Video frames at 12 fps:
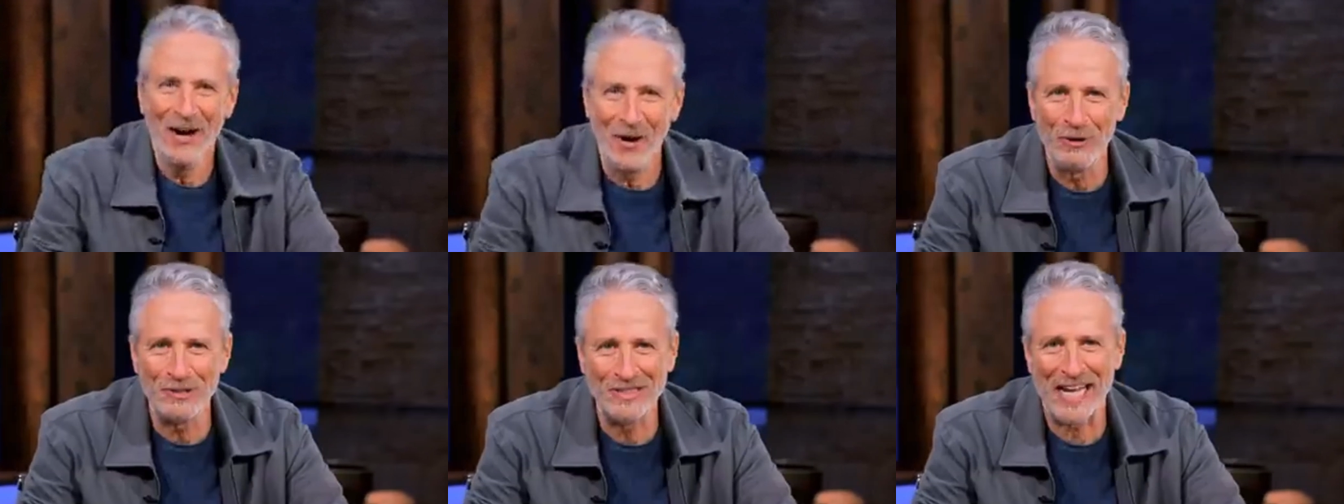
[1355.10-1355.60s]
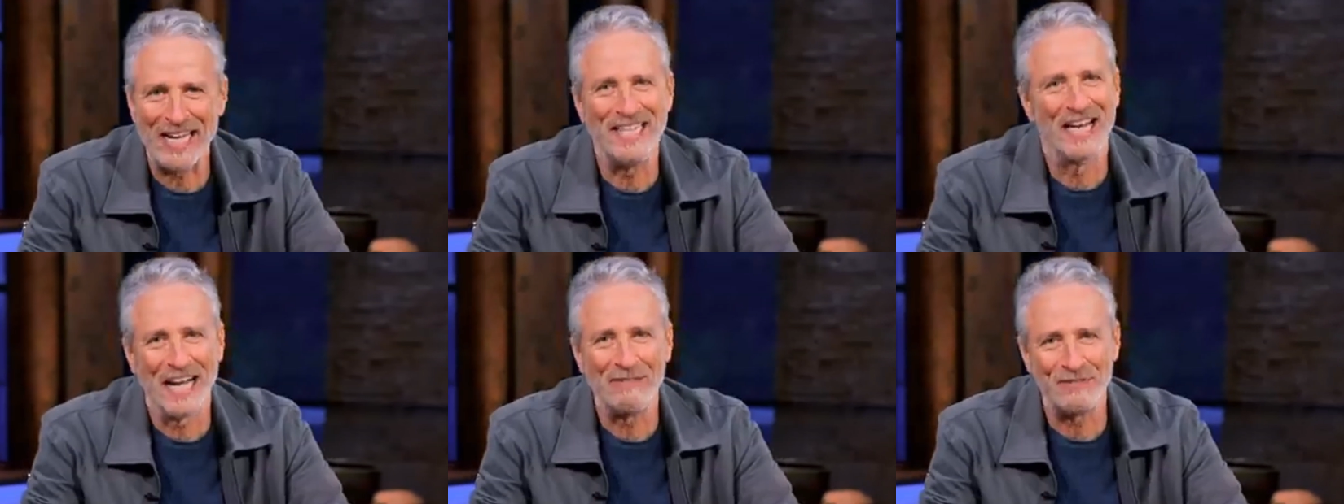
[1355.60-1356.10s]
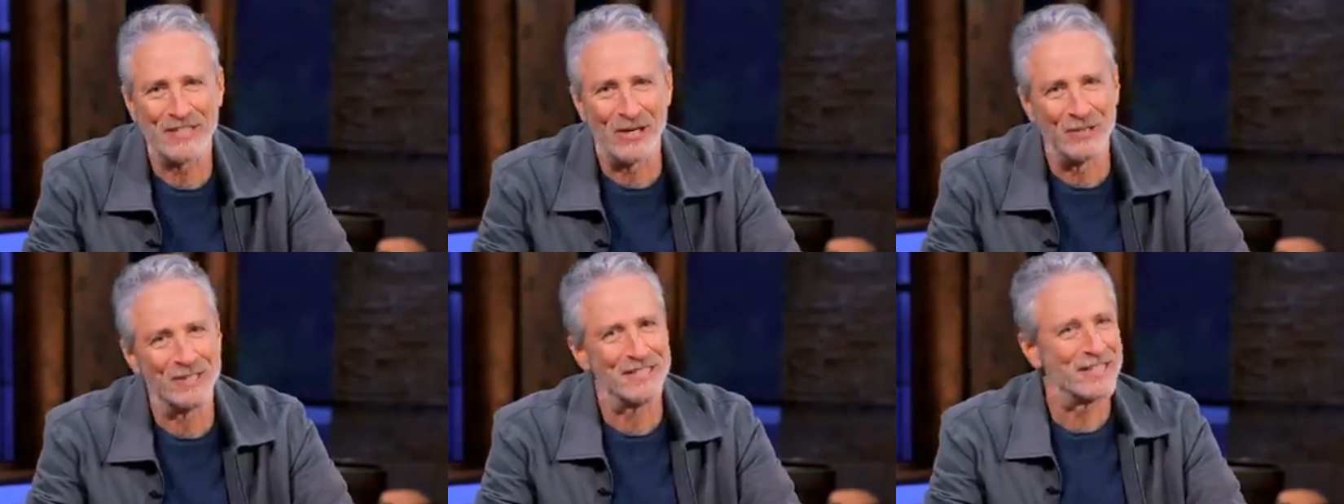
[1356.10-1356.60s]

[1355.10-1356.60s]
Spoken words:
After leaving full-time